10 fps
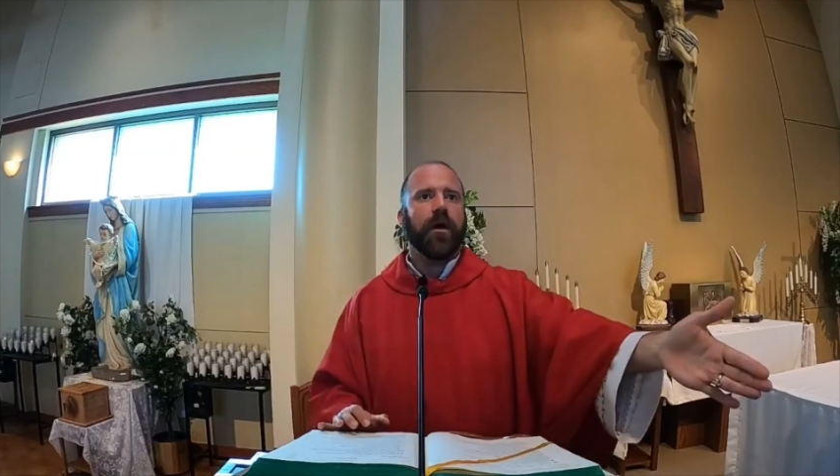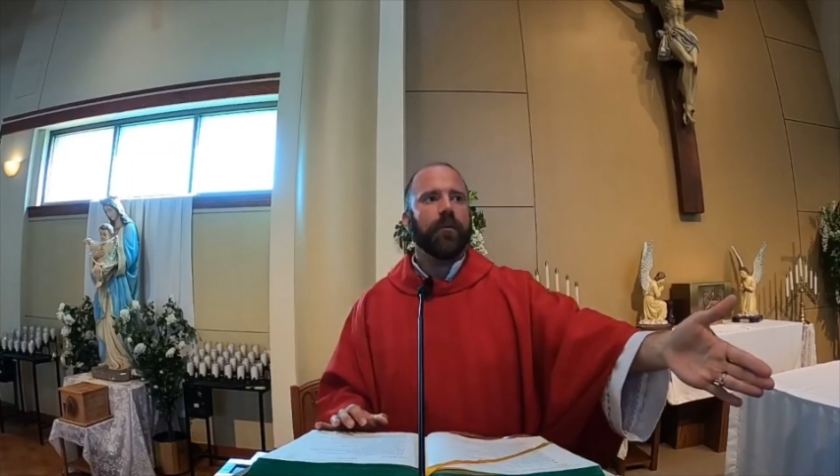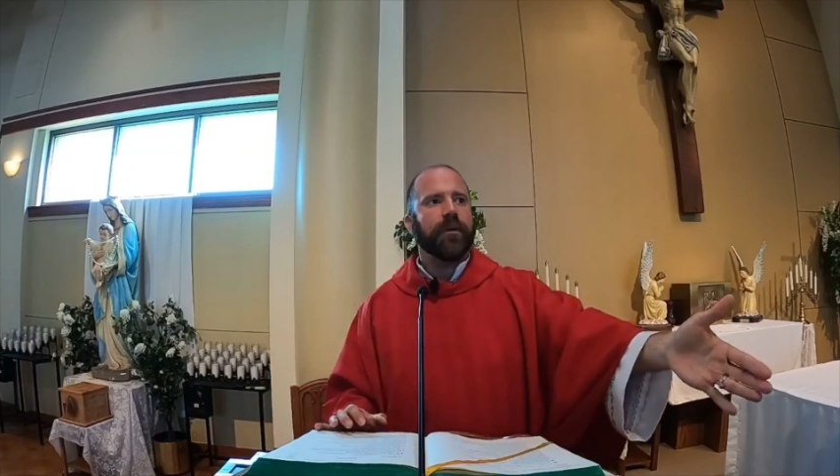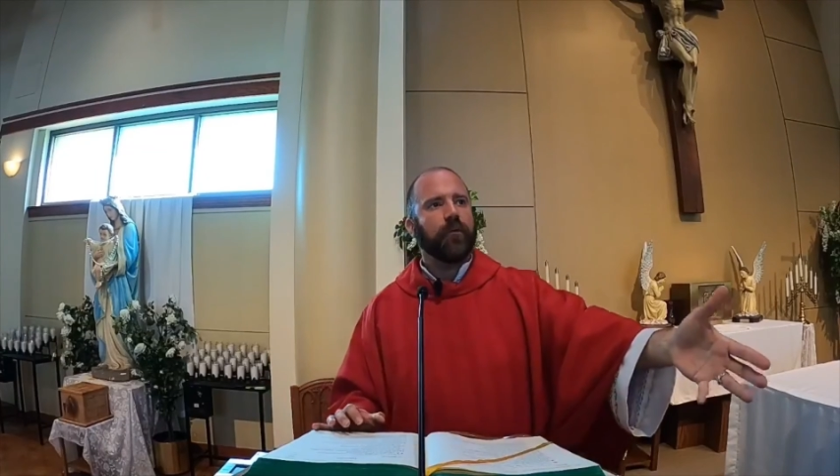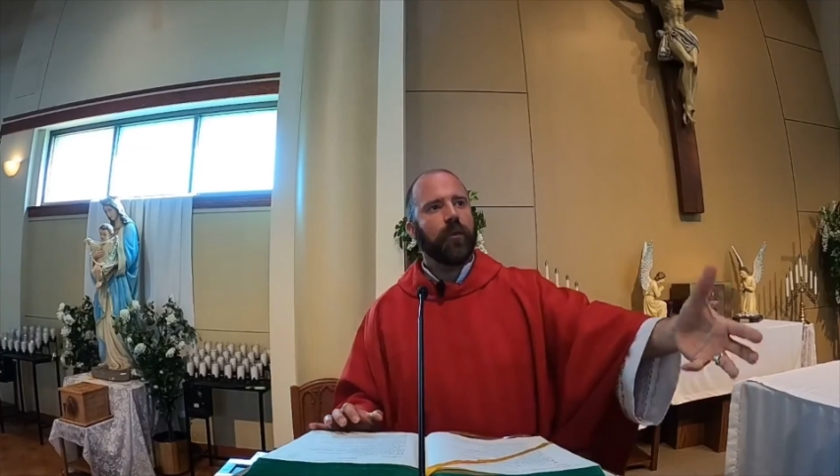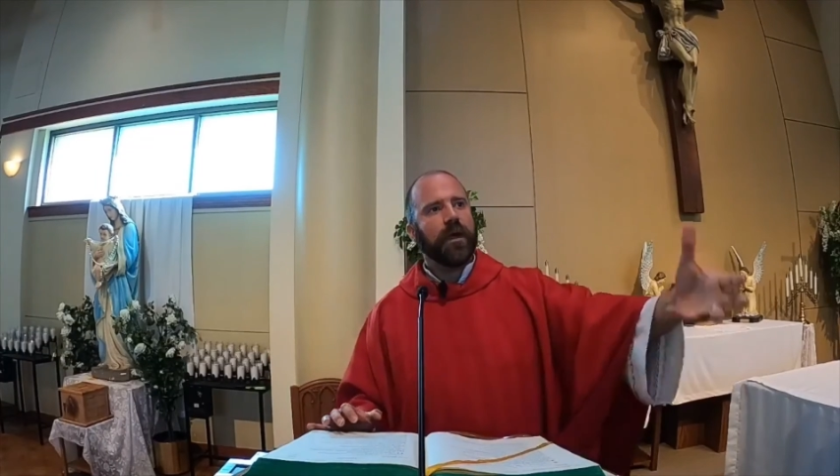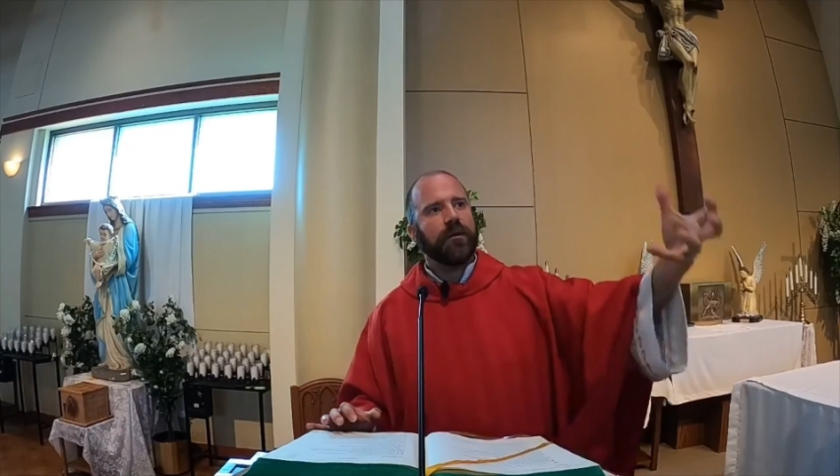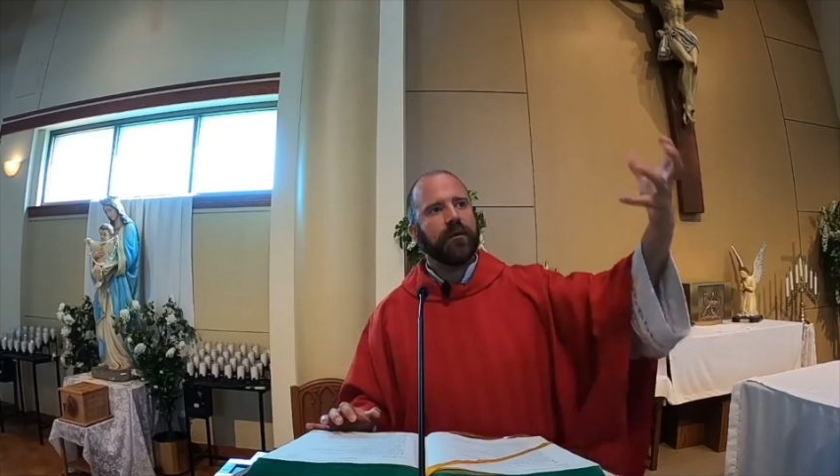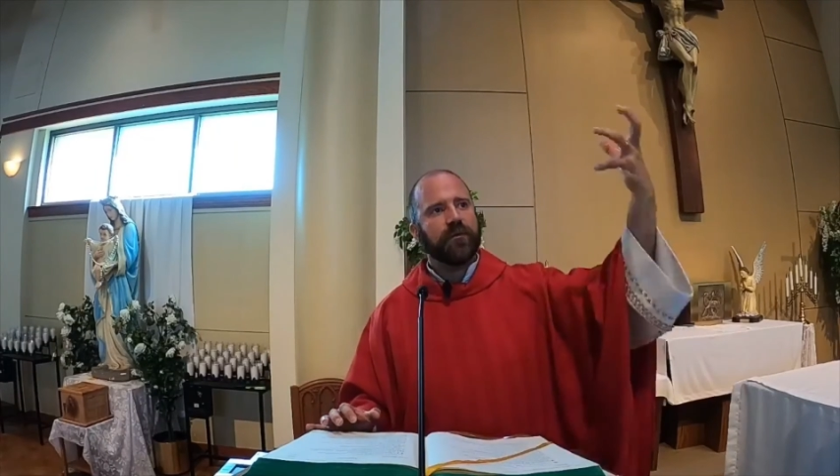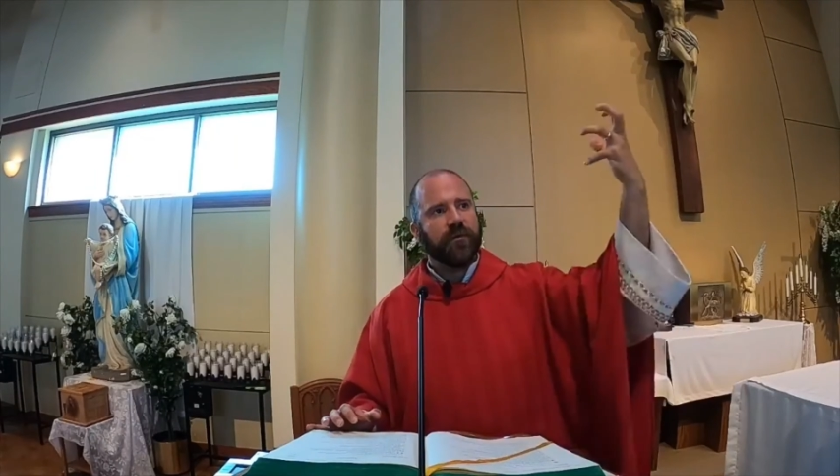but
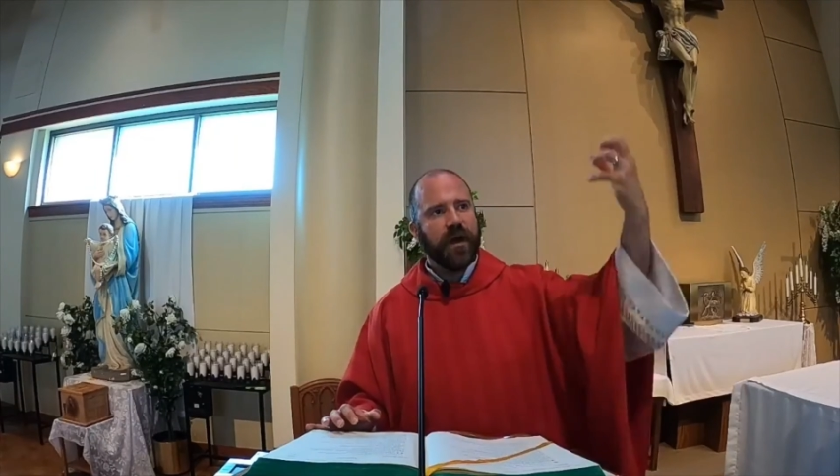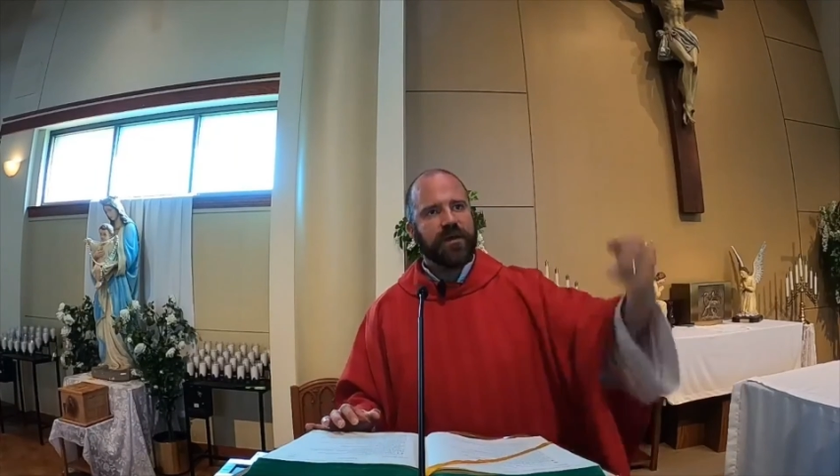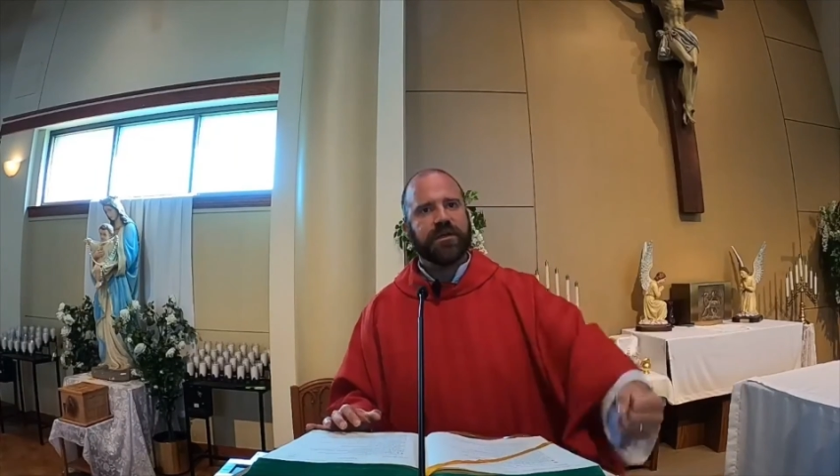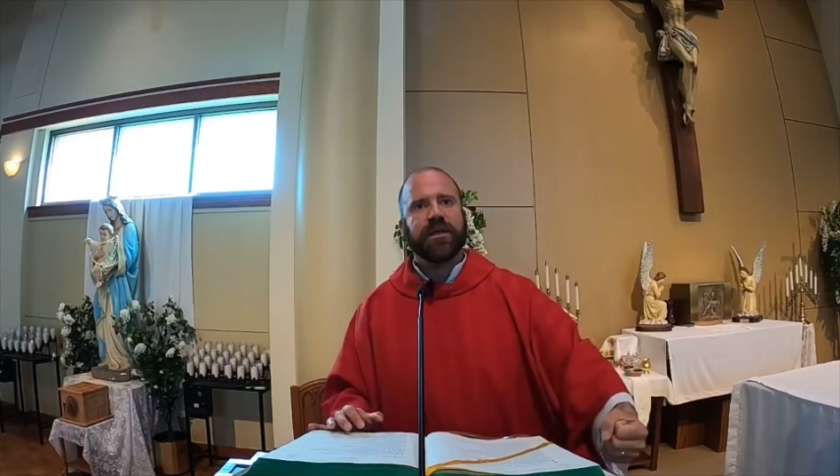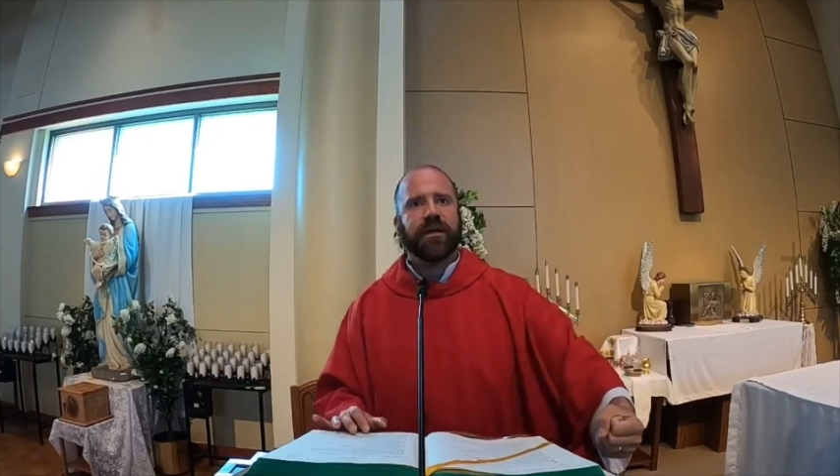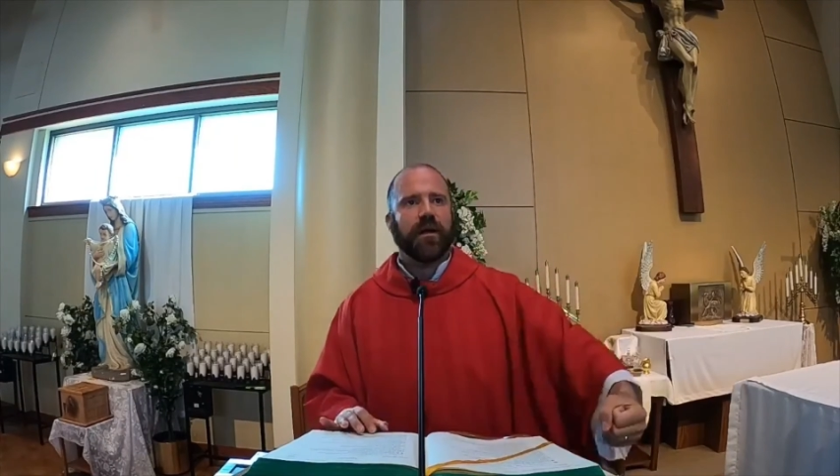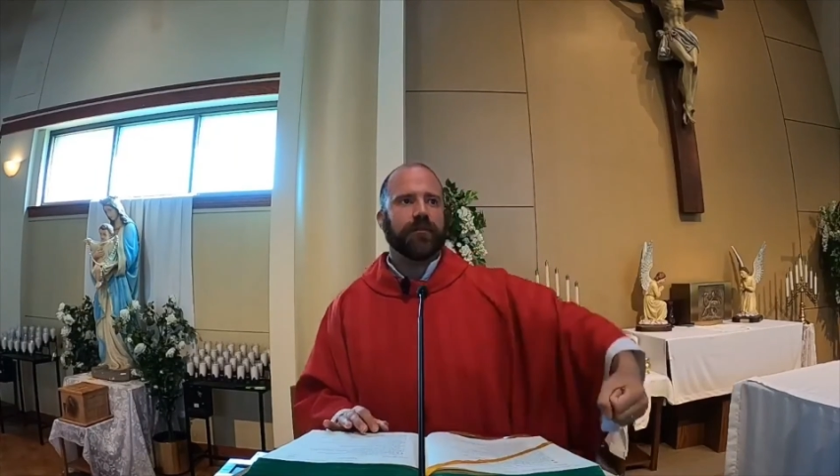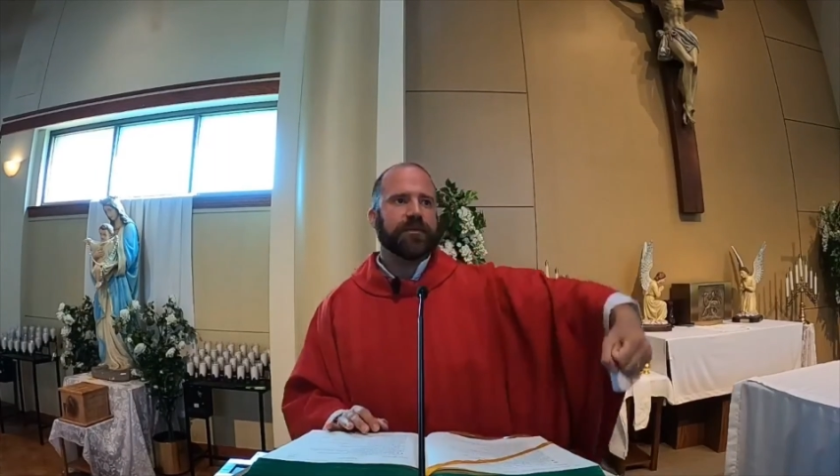when tragedy comes,